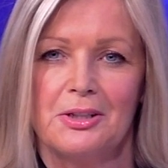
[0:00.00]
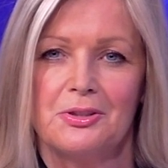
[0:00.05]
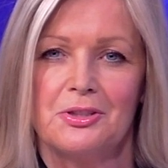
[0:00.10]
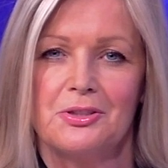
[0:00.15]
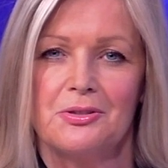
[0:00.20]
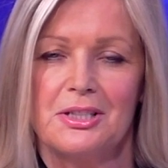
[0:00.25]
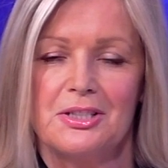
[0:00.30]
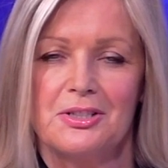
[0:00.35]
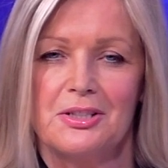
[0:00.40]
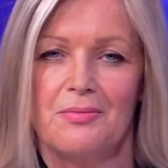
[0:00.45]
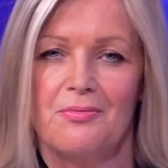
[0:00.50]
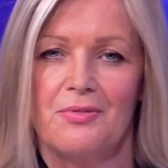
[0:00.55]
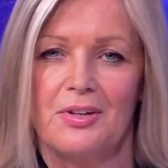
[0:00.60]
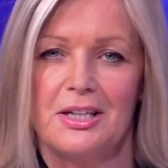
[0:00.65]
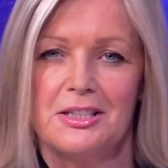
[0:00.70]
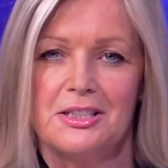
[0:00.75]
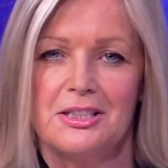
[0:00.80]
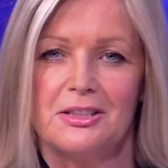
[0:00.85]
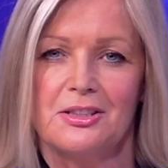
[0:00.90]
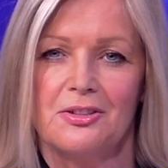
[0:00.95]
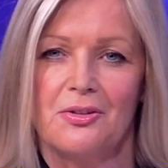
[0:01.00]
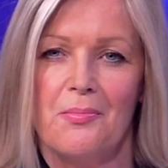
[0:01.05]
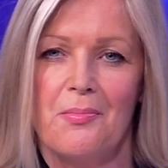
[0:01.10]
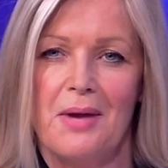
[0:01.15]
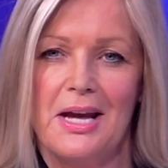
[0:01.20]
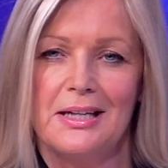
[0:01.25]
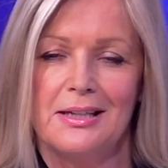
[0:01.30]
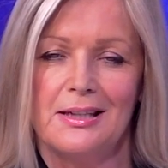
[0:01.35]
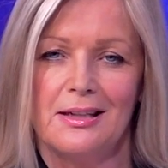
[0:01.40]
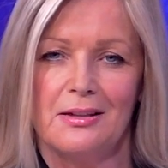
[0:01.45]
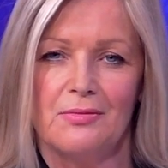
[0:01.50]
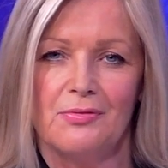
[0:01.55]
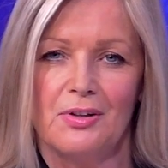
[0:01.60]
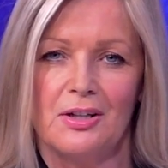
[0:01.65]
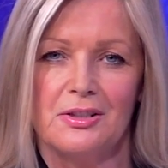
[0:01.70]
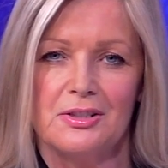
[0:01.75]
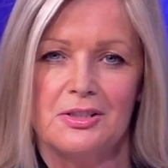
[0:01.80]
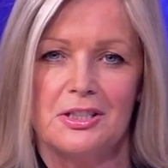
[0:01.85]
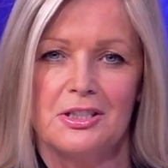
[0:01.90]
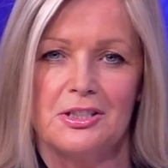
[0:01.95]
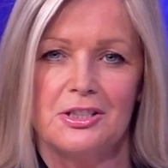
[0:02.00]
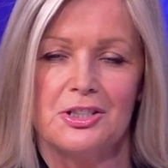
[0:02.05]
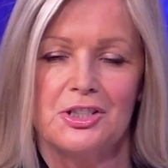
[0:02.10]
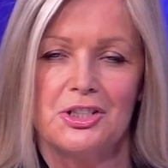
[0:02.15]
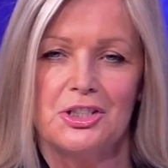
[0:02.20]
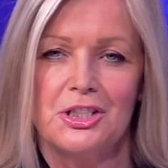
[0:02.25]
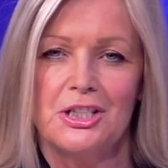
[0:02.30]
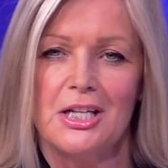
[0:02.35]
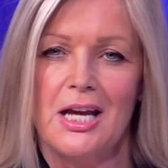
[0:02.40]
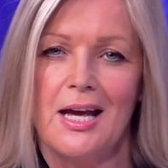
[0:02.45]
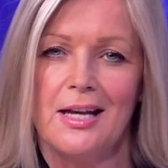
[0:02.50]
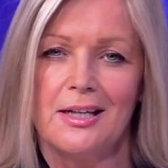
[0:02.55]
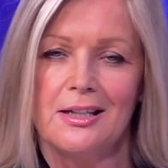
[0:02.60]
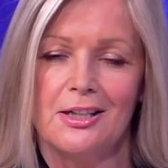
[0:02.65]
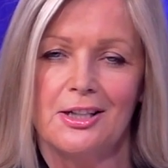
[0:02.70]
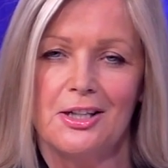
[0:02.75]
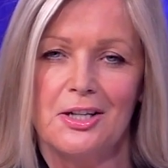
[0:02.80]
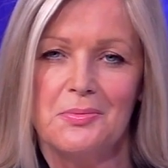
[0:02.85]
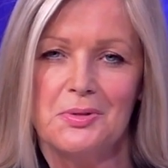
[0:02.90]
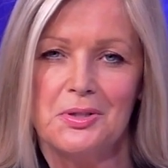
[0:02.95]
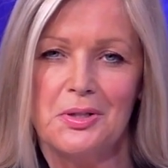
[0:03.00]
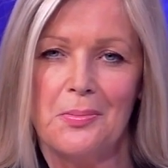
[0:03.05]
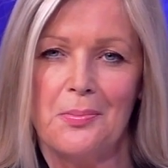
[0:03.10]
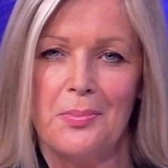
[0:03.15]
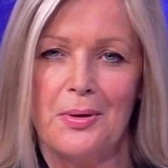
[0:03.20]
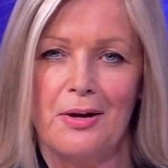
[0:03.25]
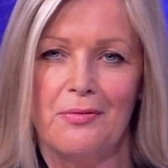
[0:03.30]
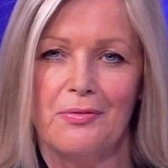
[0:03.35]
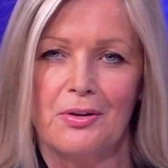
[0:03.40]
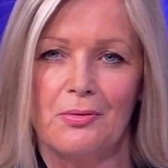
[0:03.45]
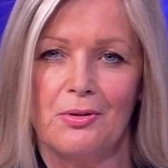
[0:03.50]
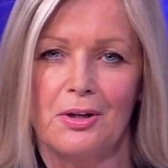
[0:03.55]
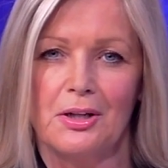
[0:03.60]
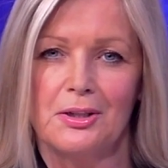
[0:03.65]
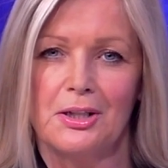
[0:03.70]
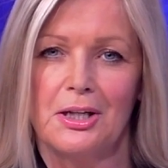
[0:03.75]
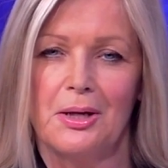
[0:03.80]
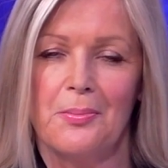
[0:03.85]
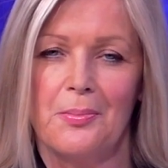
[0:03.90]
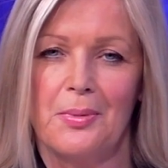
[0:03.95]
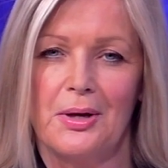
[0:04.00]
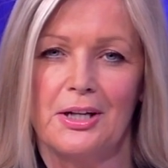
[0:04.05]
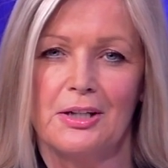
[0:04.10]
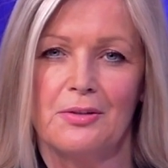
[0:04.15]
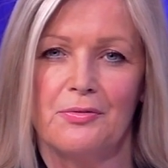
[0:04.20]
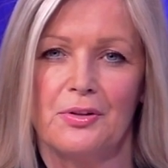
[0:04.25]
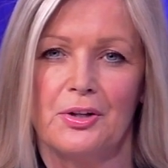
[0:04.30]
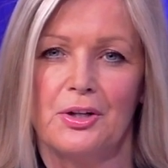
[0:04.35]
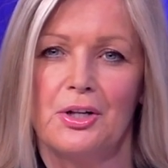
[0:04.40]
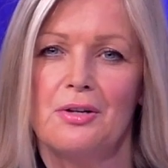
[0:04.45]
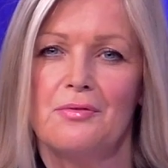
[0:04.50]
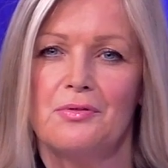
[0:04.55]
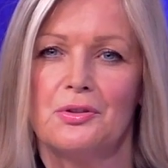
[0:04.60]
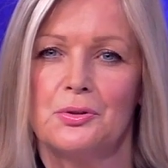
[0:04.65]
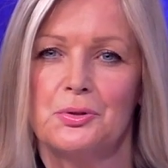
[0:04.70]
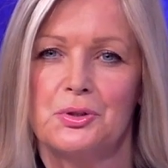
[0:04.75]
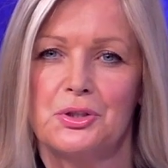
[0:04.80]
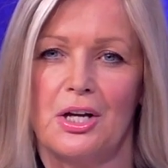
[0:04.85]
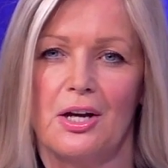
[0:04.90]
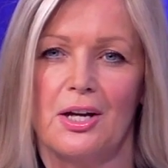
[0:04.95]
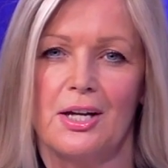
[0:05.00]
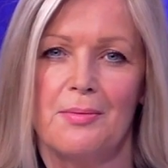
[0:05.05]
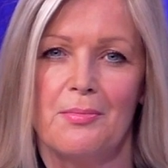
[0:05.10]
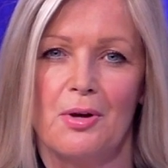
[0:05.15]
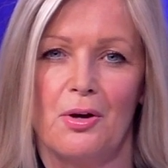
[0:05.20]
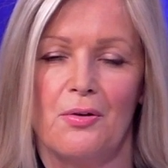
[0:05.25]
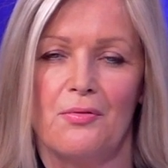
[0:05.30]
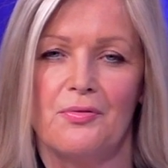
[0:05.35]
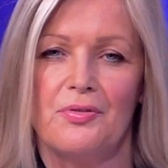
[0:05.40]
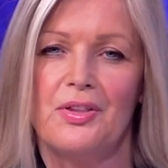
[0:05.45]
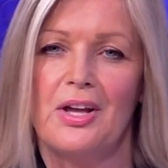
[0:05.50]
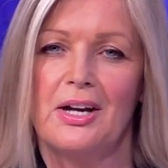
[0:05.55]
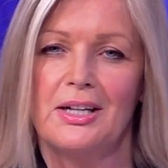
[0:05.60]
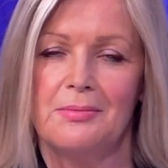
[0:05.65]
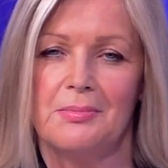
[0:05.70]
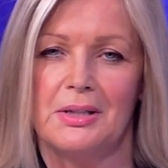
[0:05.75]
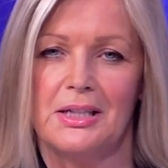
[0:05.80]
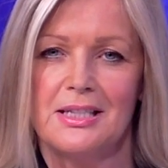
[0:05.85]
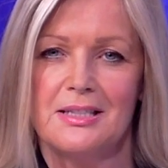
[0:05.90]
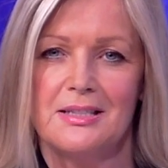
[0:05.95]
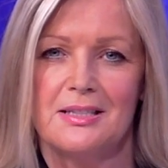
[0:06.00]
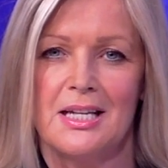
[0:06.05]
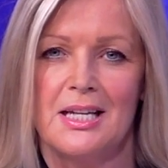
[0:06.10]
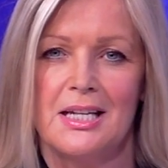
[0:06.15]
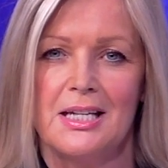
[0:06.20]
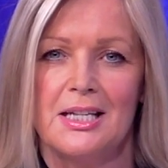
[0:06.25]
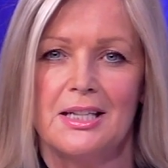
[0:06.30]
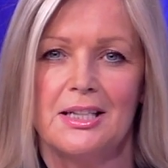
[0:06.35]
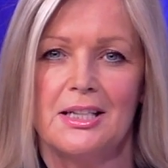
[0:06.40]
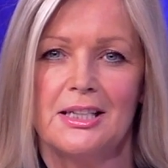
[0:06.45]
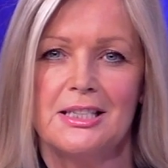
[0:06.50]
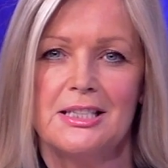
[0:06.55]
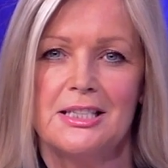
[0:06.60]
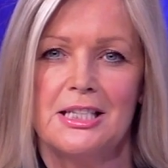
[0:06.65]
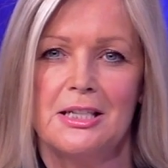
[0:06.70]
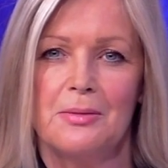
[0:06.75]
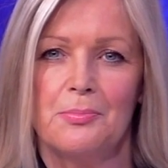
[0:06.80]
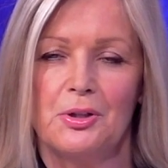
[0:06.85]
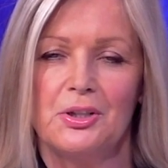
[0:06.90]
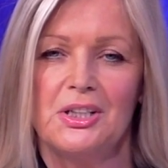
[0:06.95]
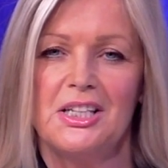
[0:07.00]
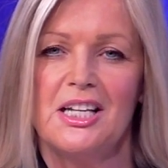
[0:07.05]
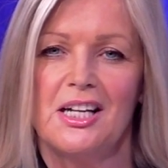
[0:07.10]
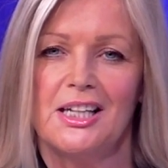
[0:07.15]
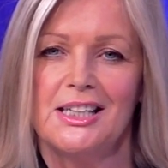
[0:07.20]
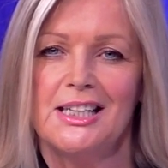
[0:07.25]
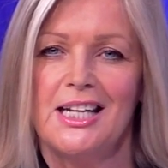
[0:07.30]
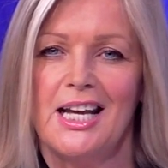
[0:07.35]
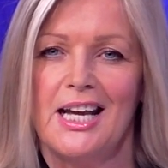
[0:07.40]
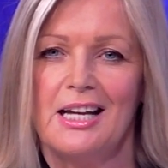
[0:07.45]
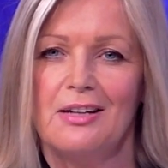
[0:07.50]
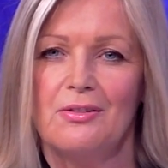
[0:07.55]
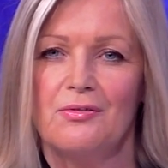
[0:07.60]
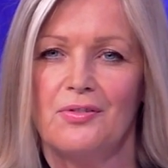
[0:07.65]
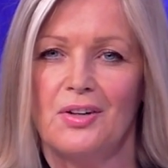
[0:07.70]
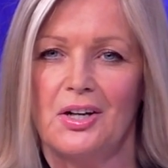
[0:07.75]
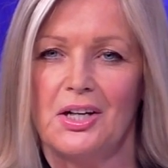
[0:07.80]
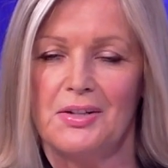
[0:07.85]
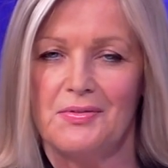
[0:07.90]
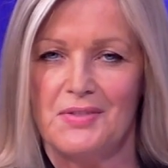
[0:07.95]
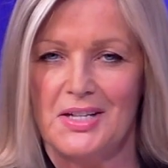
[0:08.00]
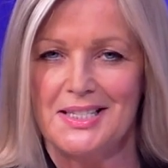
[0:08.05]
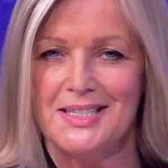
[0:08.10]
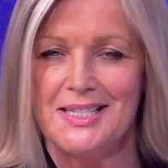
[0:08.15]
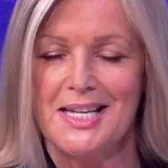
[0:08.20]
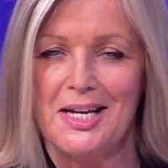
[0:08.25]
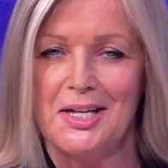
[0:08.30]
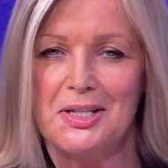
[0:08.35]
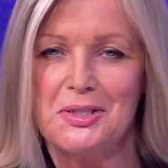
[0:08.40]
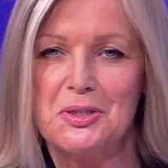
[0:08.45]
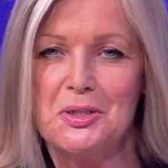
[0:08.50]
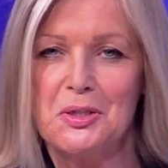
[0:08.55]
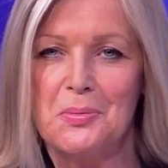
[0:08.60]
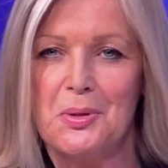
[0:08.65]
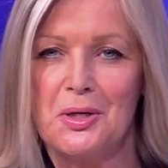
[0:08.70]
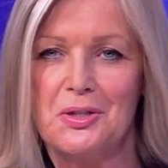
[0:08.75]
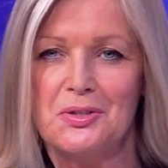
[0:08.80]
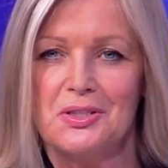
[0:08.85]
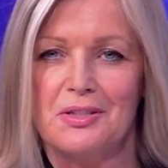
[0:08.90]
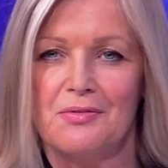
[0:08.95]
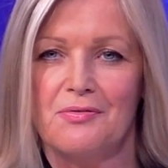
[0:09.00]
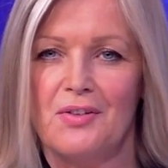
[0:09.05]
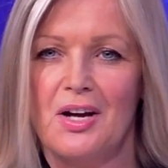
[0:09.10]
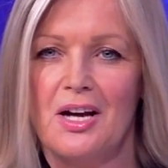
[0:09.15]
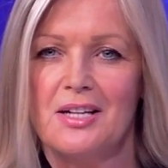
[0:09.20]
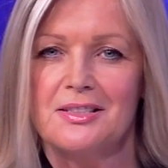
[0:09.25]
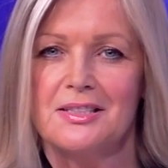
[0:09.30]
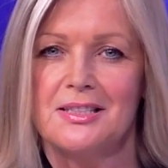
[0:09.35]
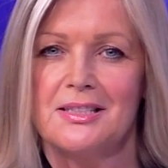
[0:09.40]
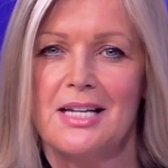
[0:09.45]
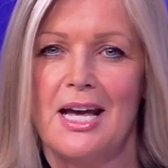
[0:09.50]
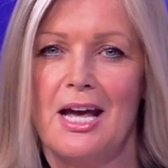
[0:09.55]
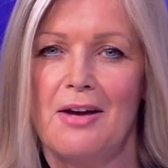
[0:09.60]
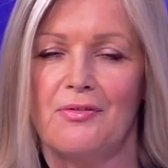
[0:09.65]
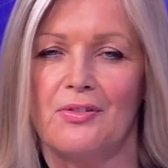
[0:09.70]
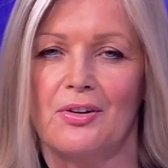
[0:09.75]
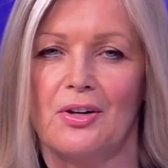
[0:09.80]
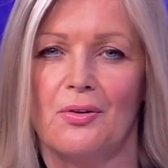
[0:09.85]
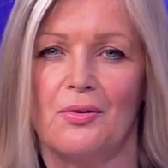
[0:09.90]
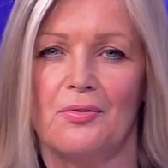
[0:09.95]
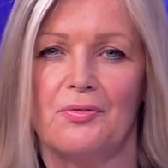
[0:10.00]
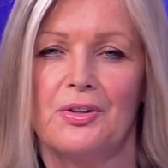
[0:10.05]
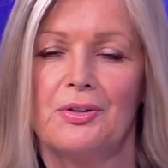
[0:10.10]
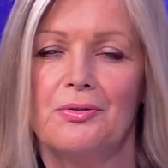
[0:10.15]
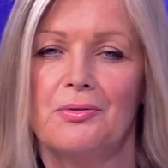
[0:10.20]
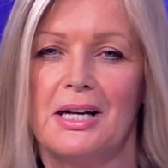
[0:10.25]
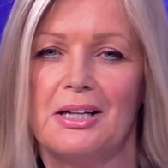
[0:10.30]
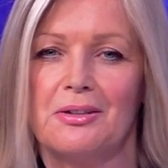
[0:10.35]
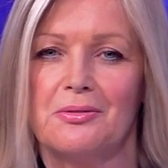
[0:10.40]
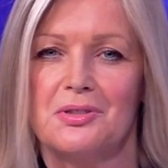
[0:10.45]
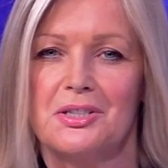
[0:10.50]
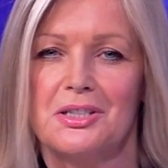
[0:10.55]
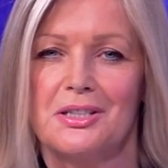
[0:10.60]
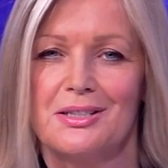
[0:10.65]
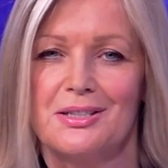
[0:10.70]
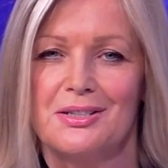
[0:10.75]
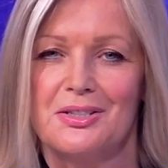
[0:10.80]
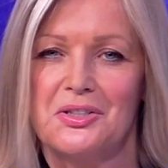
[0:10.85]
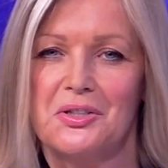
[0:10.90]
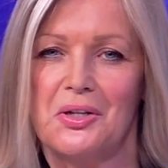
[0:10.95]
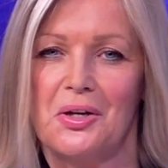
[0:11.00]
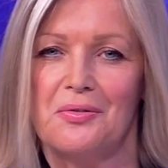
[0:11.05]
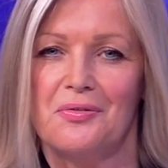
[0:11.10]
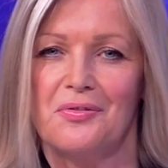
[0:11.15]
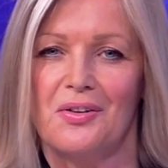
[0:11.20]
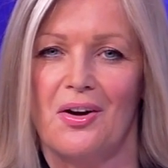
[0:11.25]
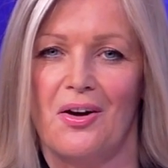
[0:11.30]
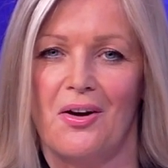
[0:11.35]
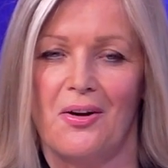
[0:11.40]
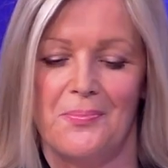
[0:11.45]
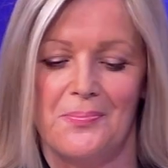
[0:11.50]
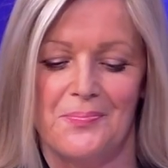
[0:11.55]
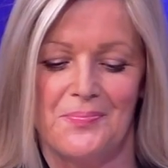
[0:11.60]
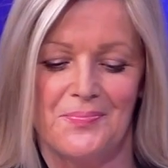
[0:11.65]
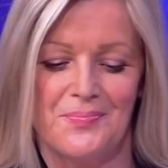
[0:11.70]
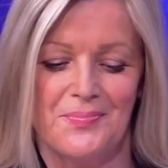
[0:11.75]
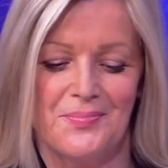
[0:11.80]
but Gutierrez converted the remaining advantage as she and Loeb's imperfect run combined for an overall time of 9 minutes 19.985 seconds to post the fastest effort of the round so far.